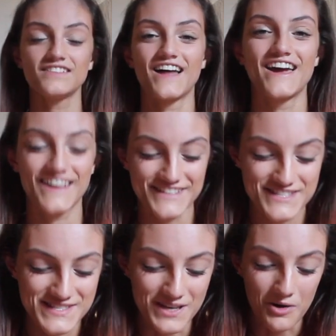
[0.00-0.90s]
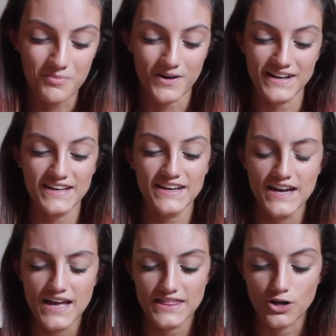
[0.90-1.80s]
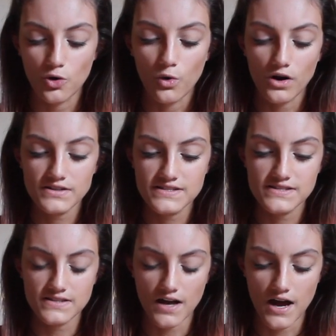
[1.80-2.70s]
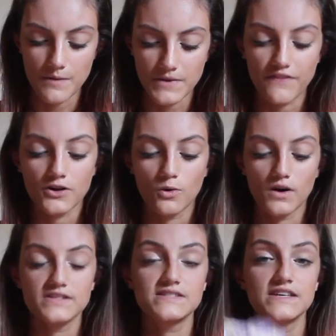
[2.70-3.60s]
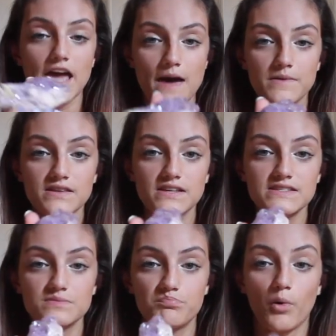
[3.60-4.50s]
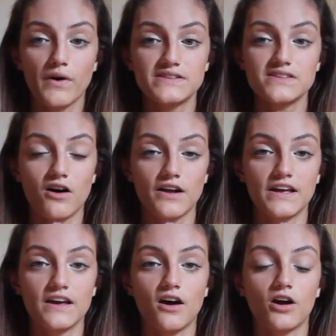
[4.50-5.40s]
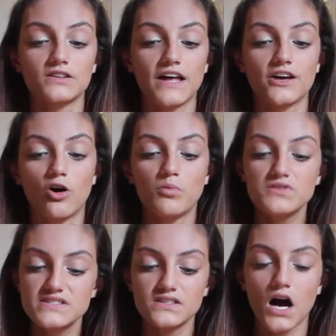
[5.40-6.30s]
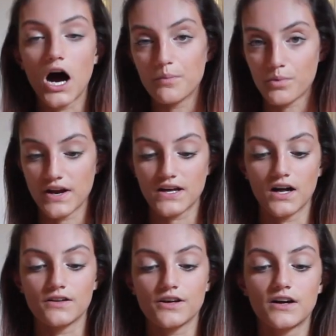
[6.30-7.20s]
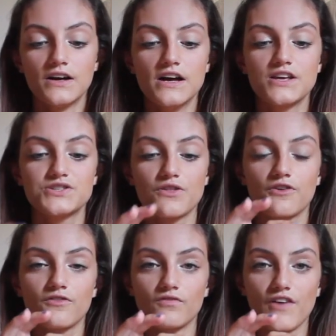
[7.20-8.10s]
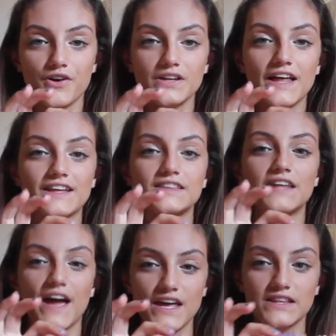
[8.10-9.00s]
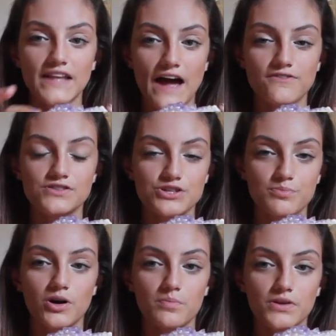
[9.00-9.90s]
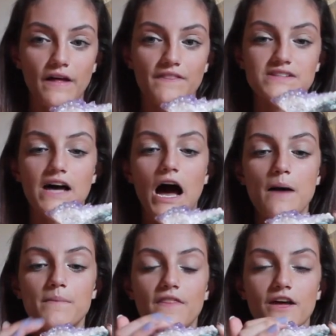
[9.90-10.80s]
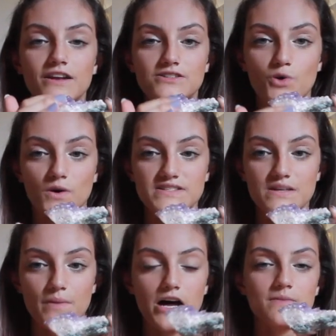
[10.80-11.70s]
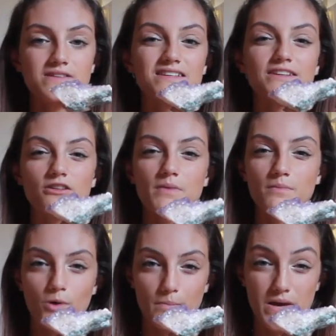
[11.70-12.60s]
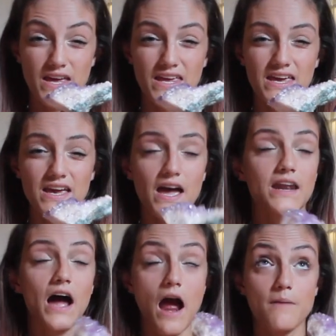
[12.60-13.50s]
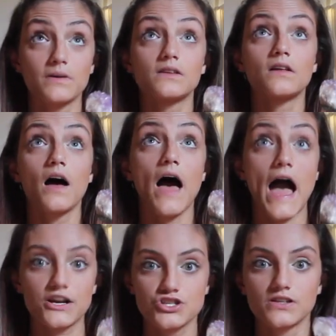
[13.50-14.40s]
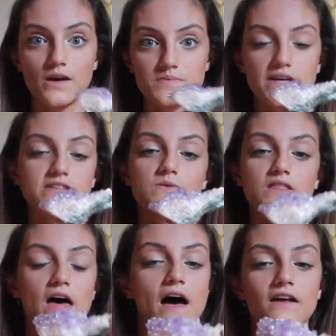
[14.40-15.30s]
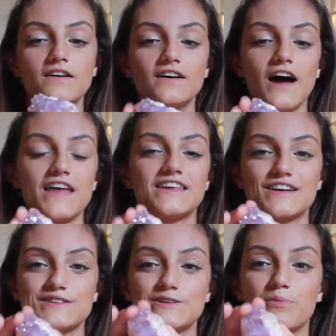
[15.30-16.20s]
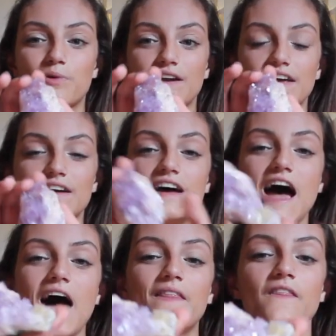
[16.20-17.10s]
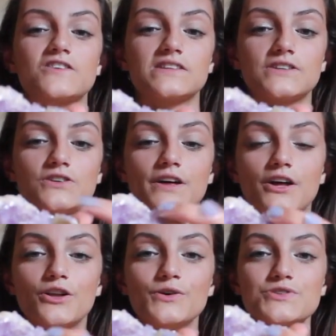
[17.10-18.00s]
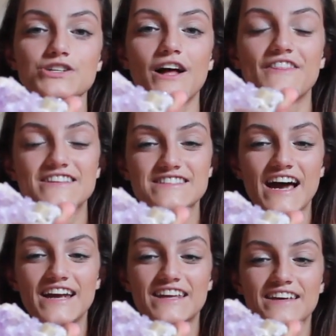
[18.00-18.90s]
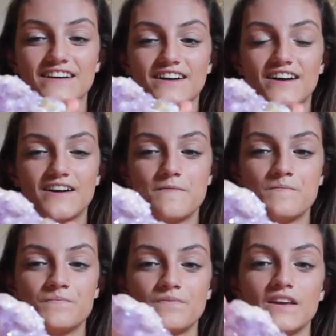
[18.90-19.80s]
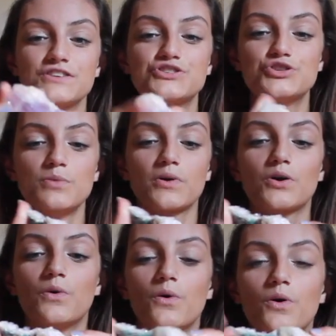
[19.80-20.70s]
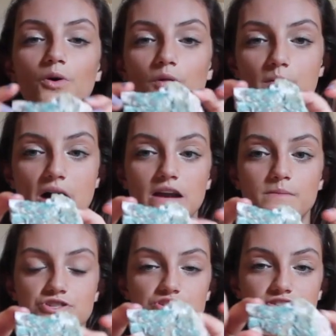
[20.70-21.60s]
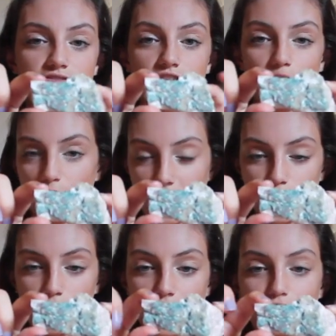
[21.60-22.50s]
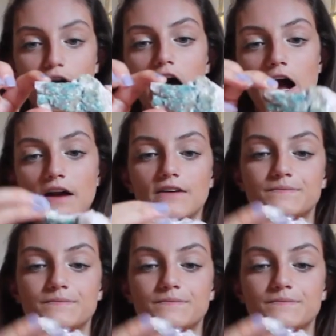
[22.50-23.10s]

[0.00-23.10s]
Like, it's so pretty. The quartz, not the quartz, the amethyst points on it are like almost an ombre color. So they're very like light lavender purple at the top, and then towards the bottom it's a little bit more pinky, and I'm actually obsessed with that. I think it's so pretty. And then there's a little inclusion on the side here. Super cool. The bottom is just, you know, like a rough rock.